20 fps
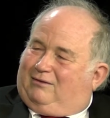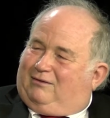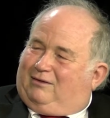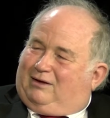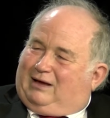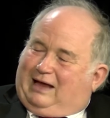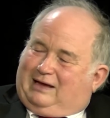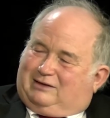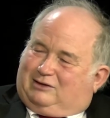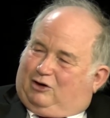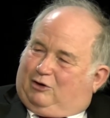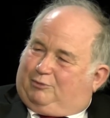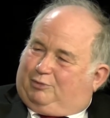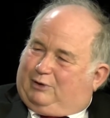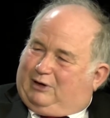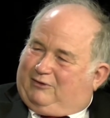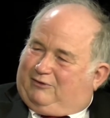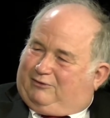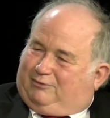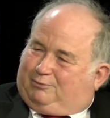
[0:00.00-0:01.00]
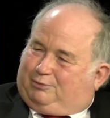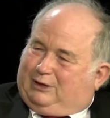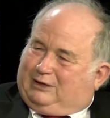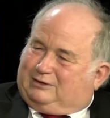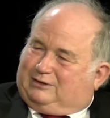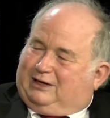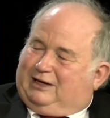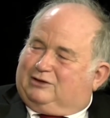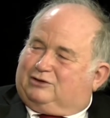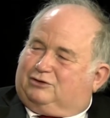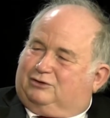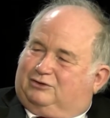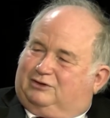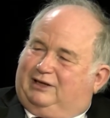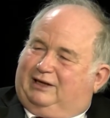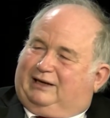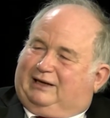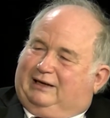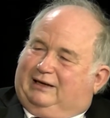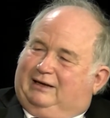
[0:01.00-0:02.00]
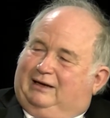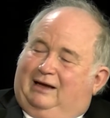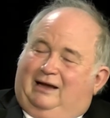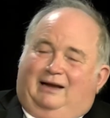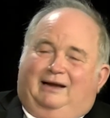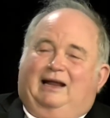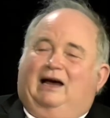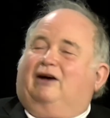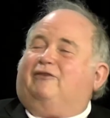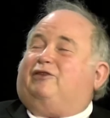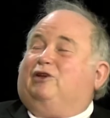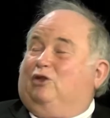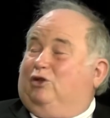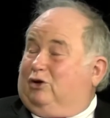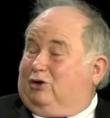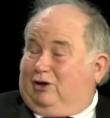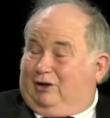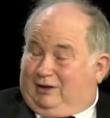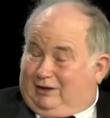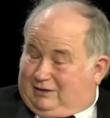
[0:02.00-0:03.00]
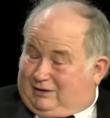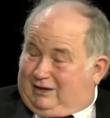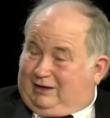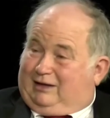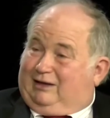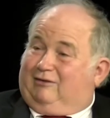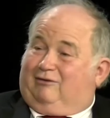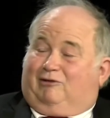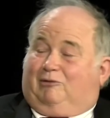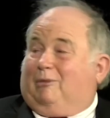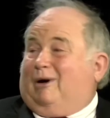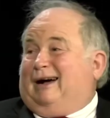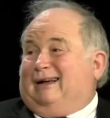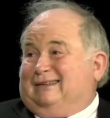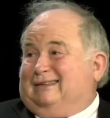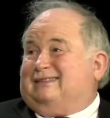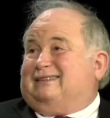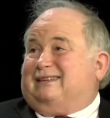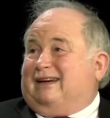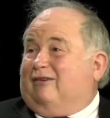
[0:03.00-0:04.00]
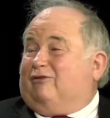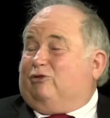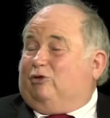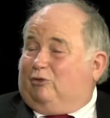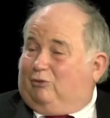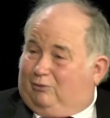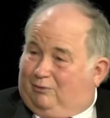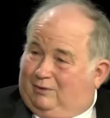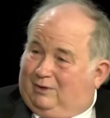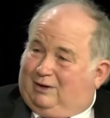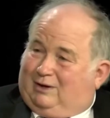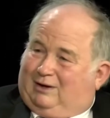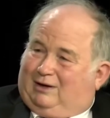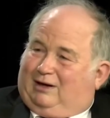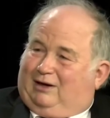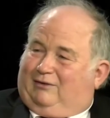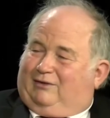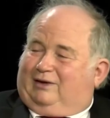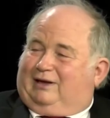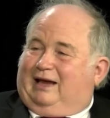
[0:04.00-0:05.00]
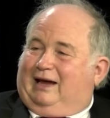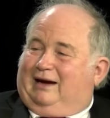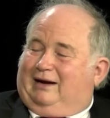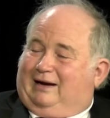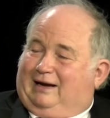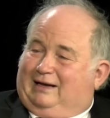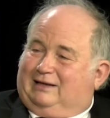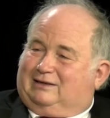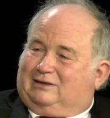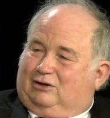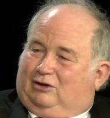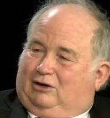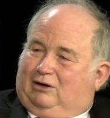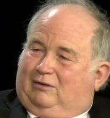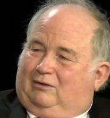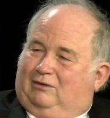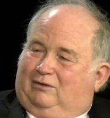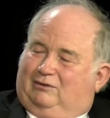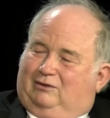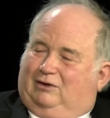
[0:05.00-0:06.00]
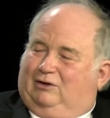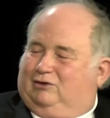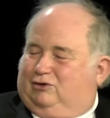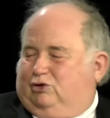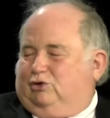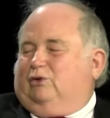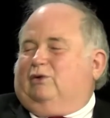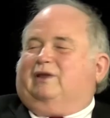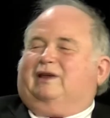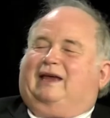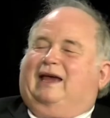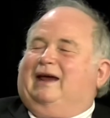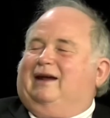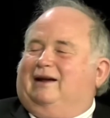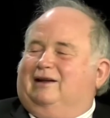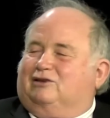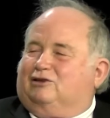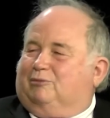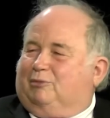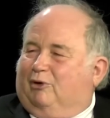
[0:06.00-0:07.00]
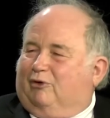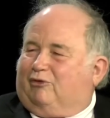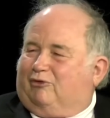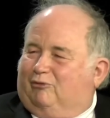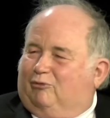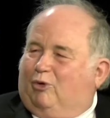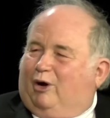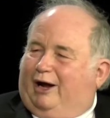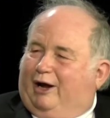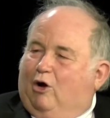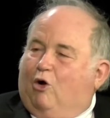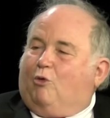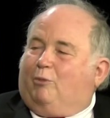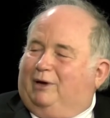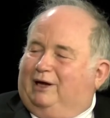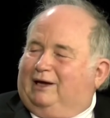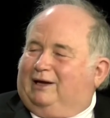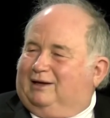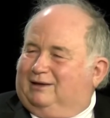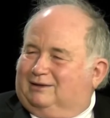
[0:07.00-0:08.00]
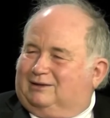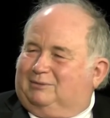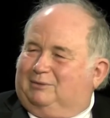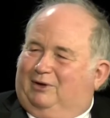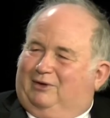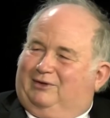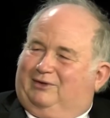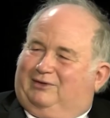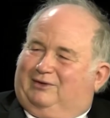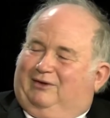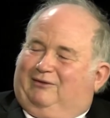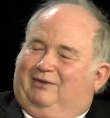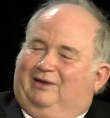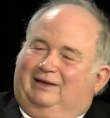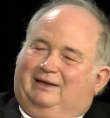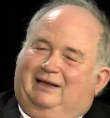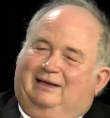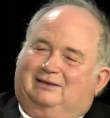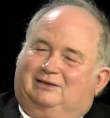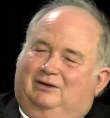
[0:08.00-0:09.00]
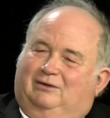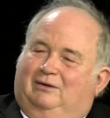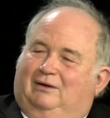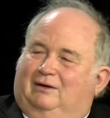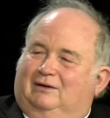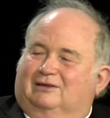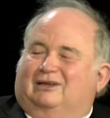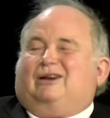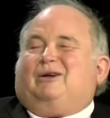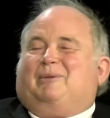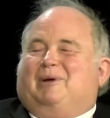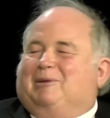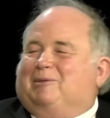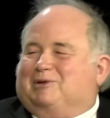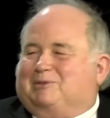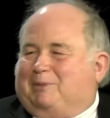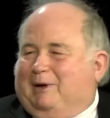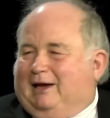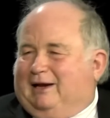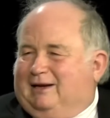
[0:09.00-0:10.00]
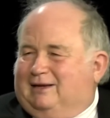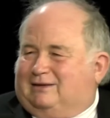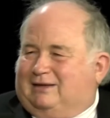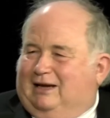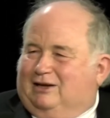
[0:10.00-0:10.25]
as our presidential ticket. Now, if you look on the ticket in Vermont, two of the candidates are both from Wyoming and some other stuff like that. So nobody was paying attention.